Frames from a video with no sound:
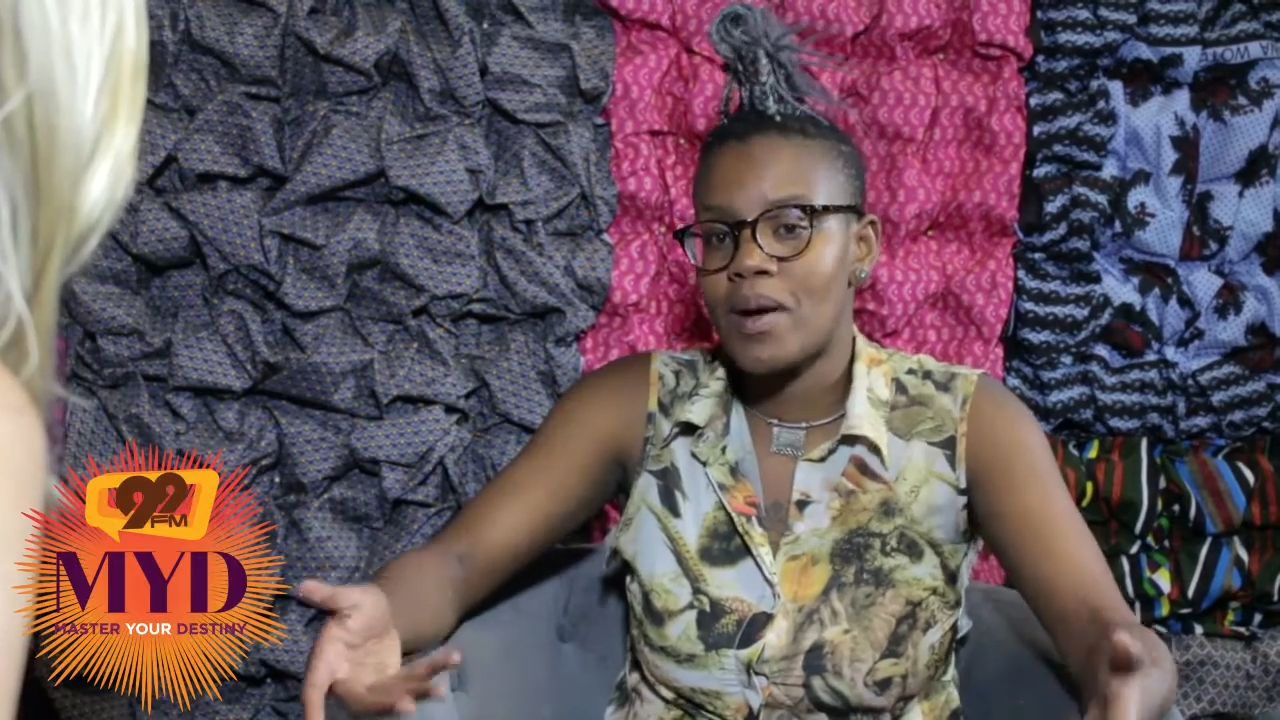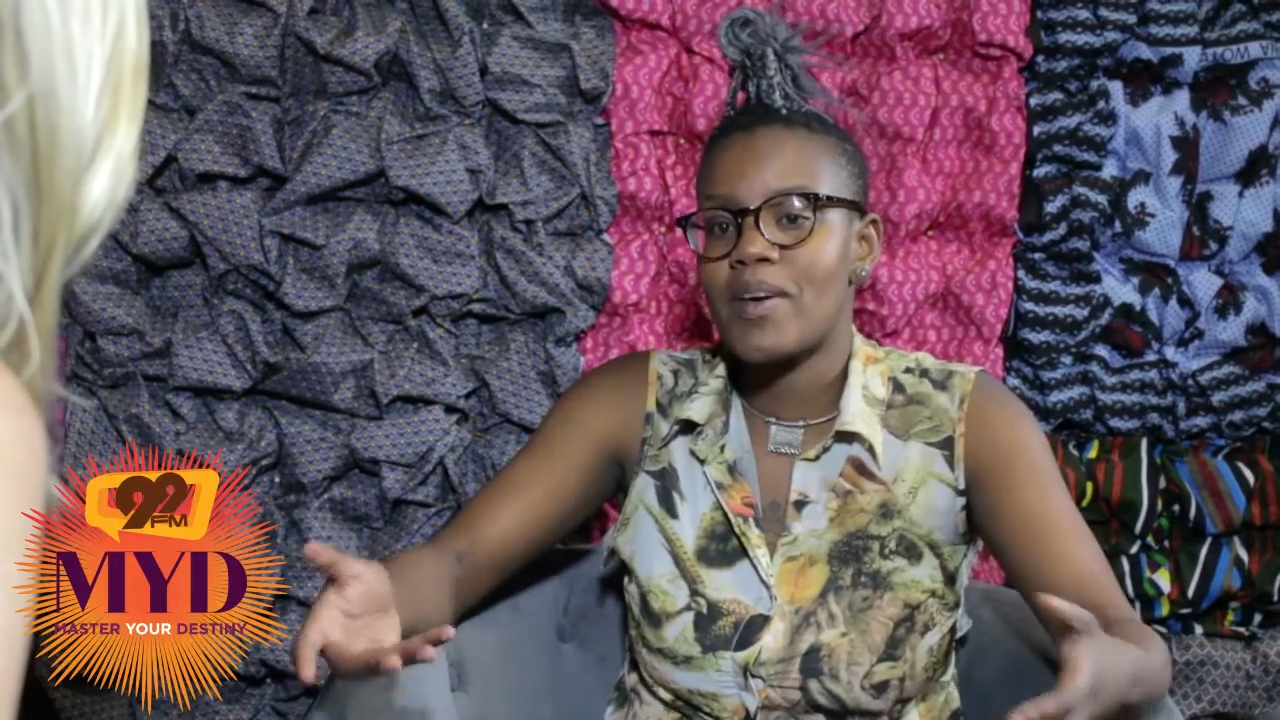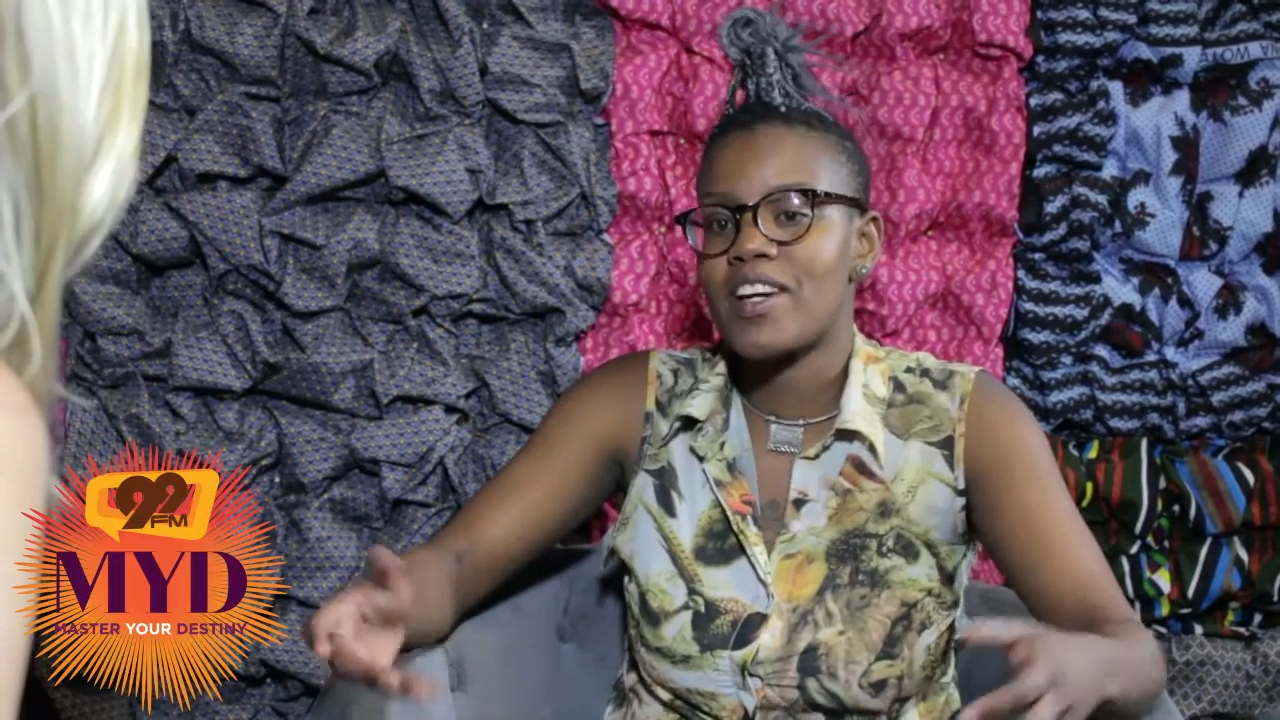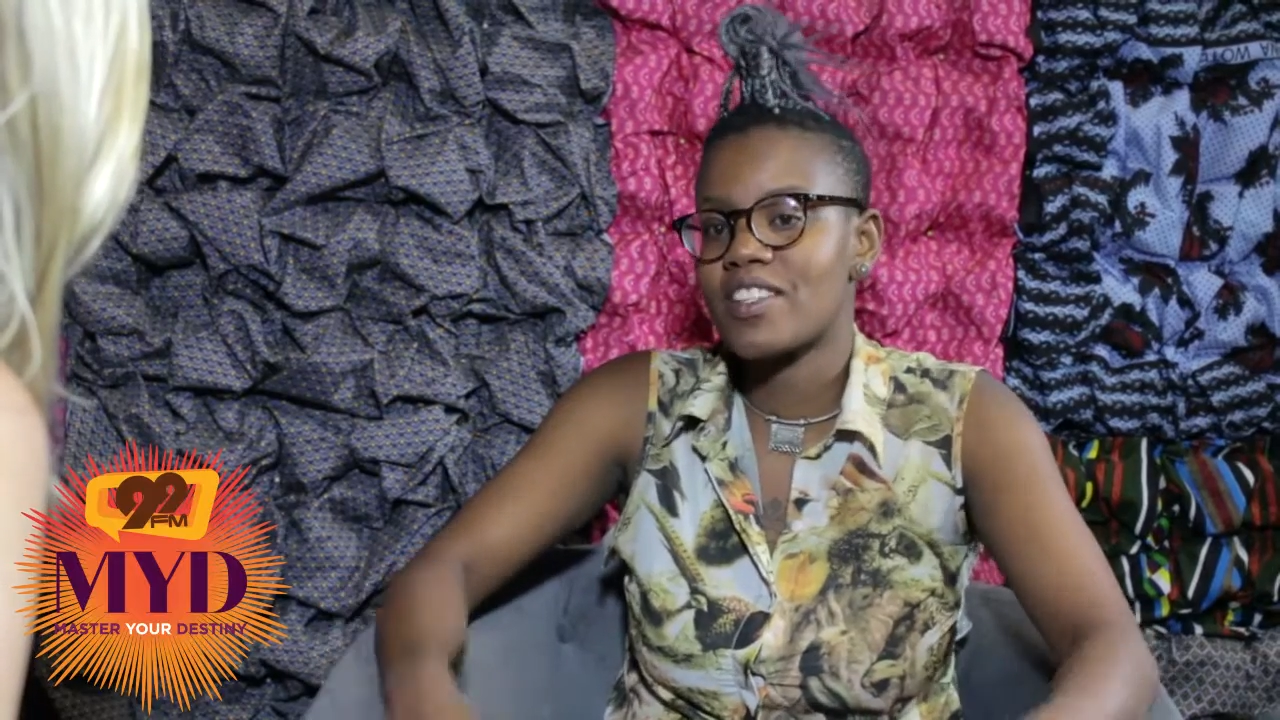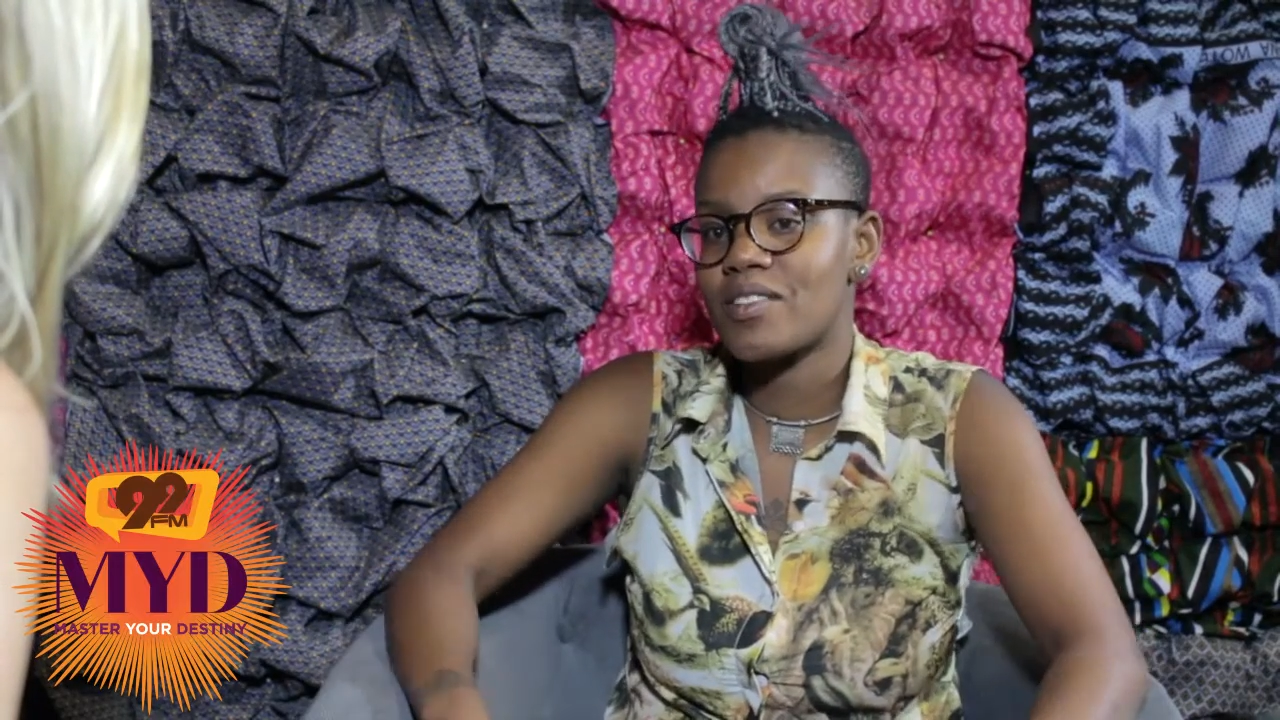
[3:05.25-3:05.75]

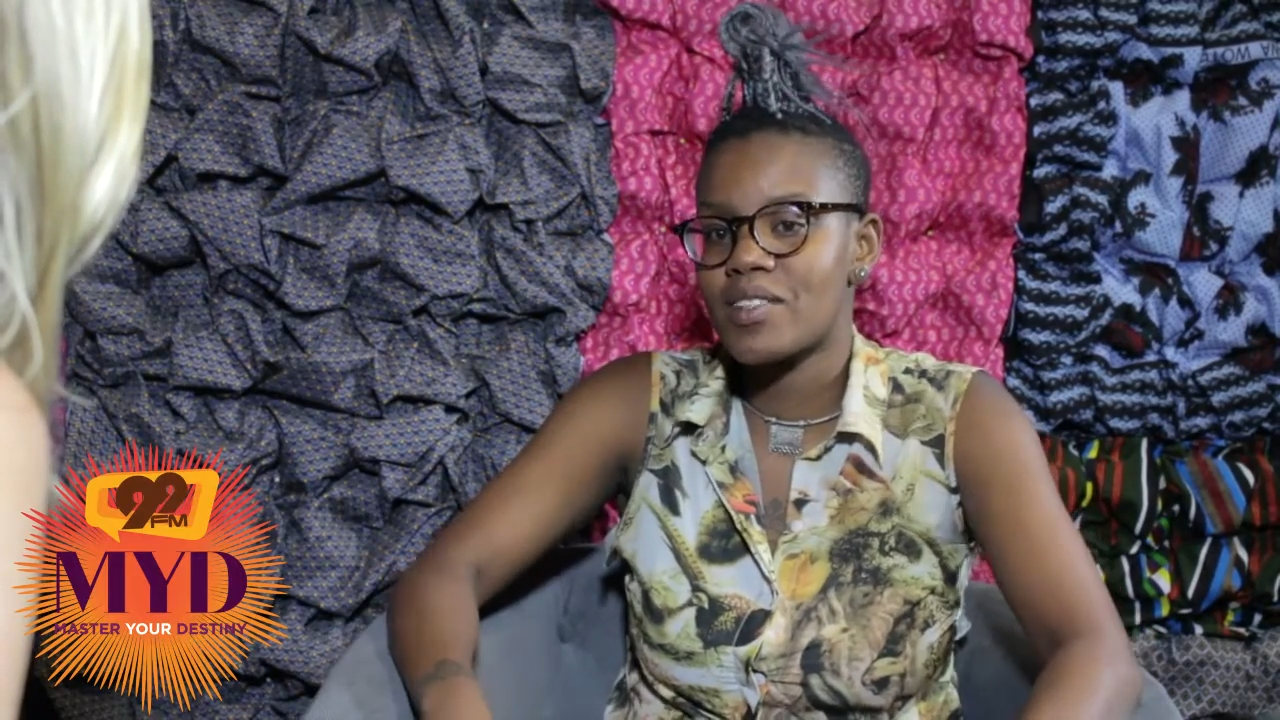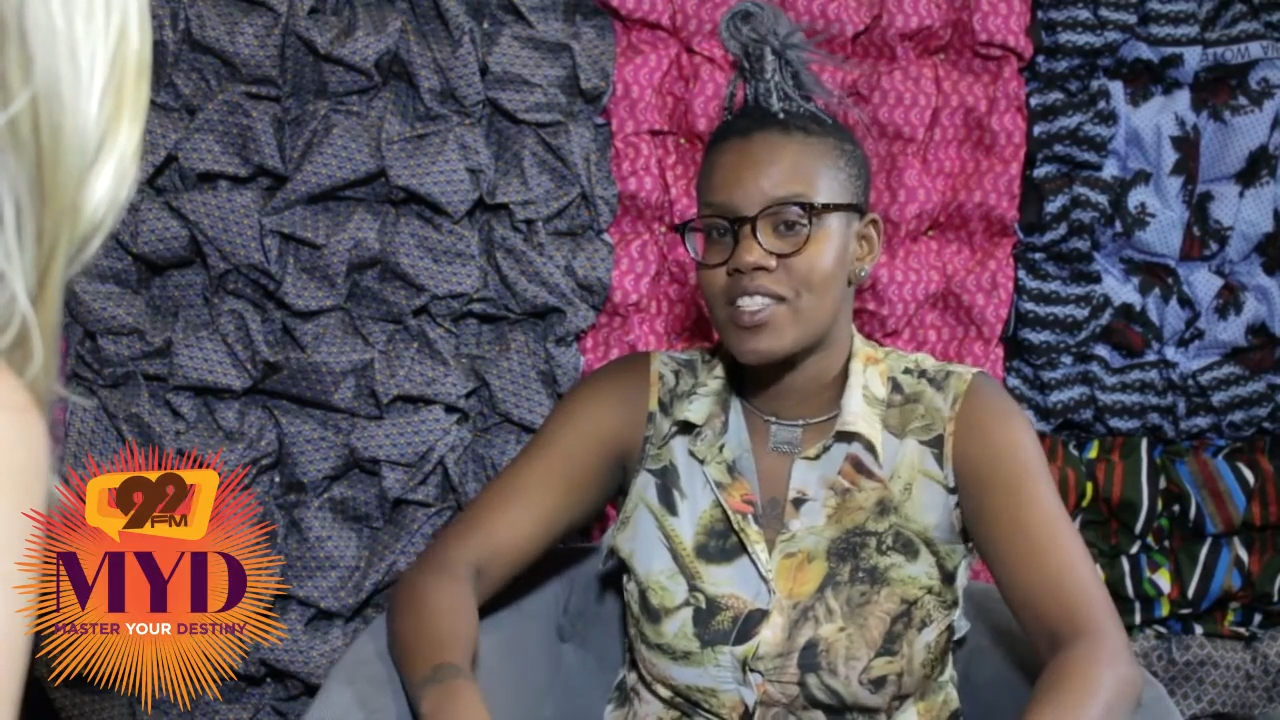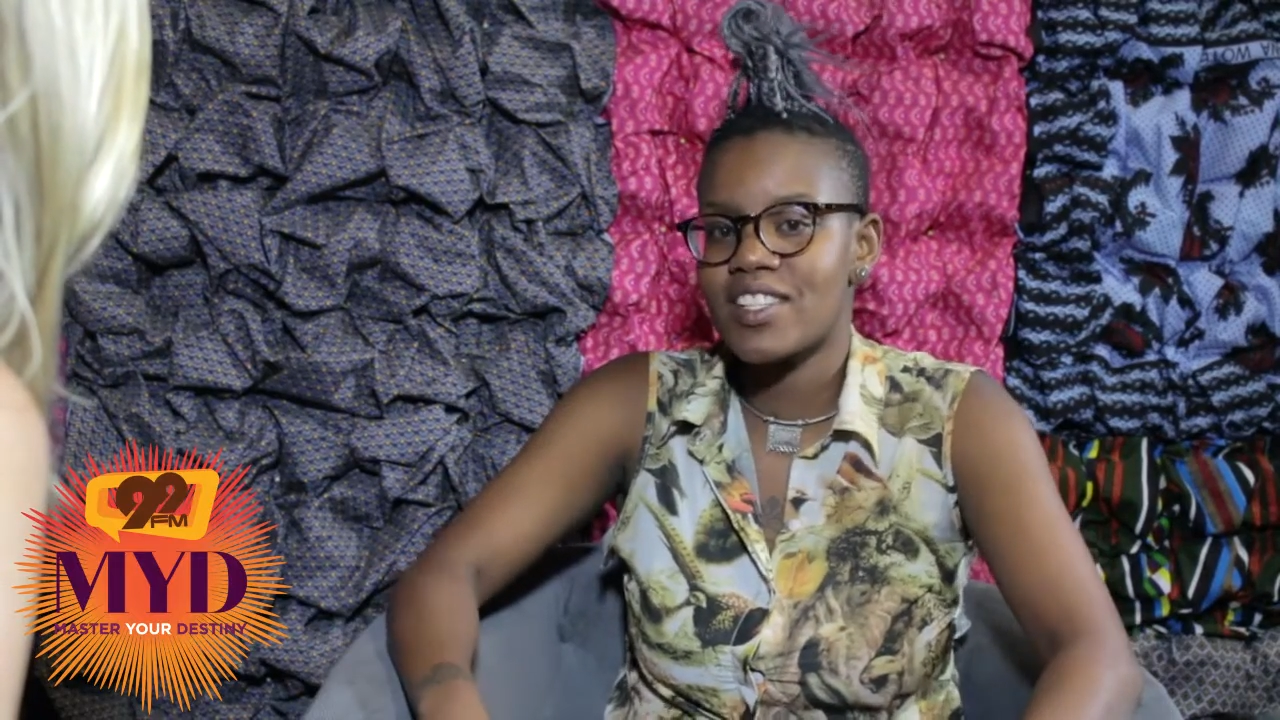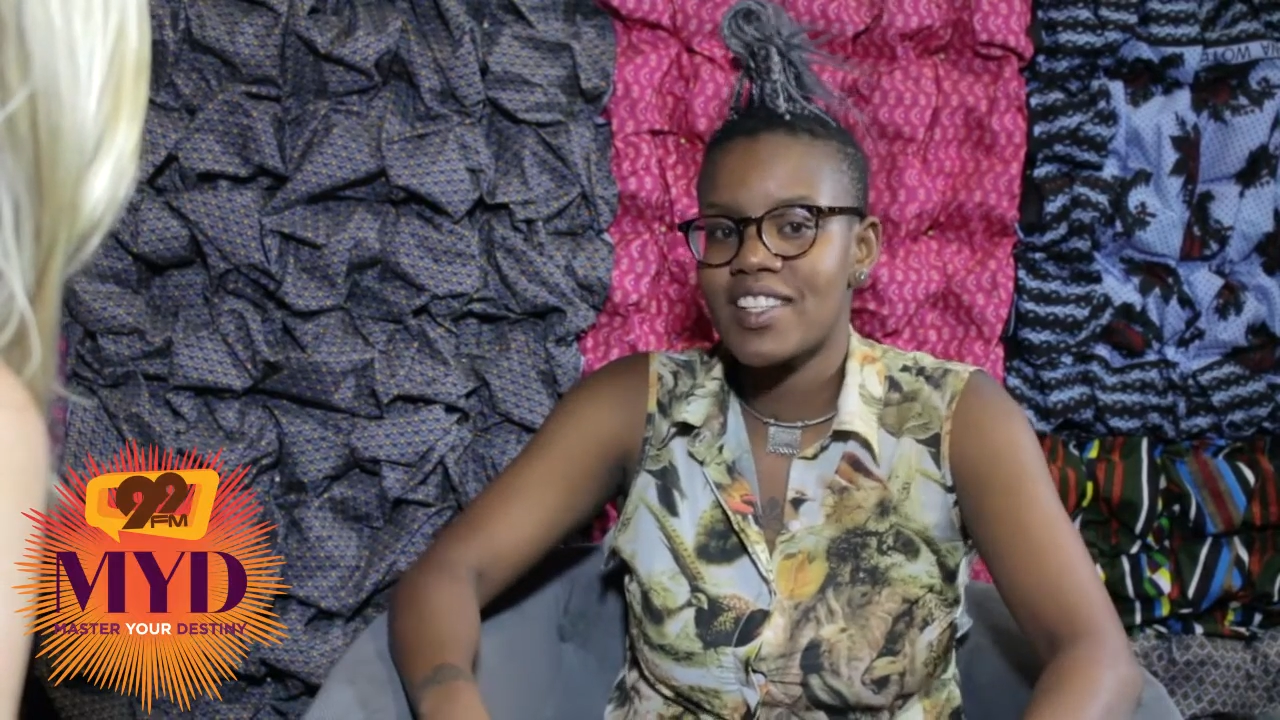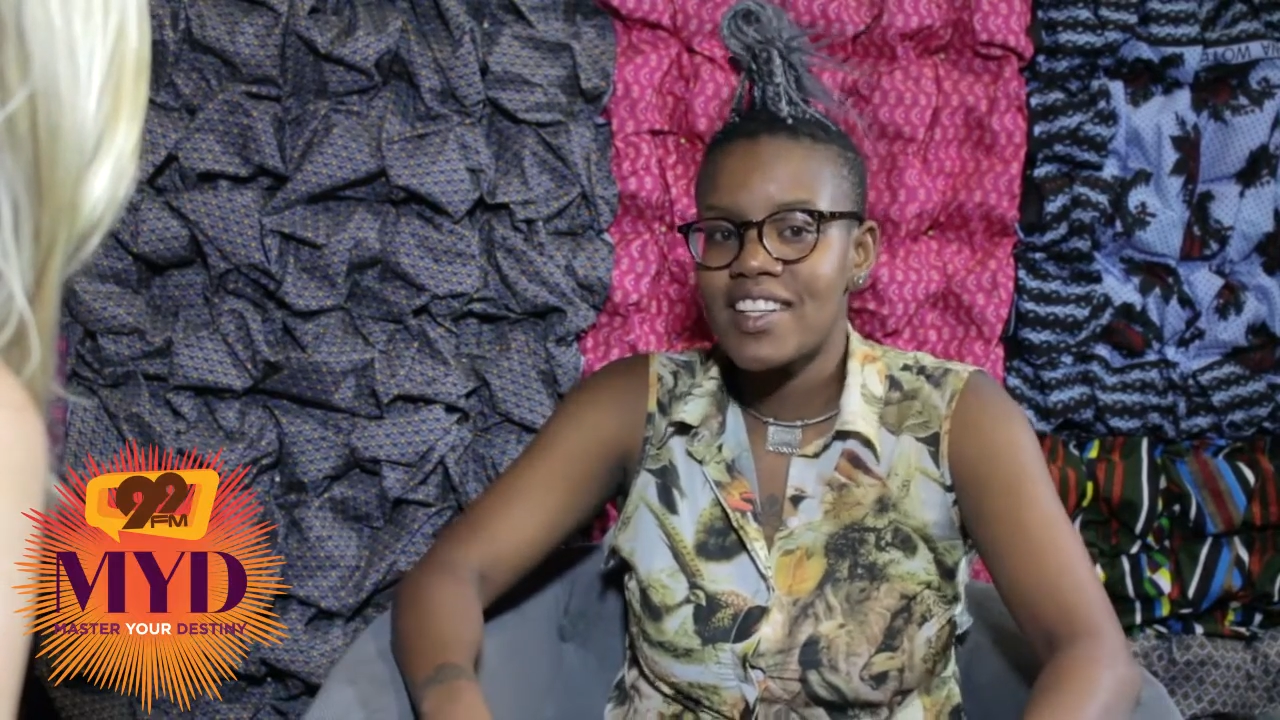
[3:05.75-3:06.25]
passion, which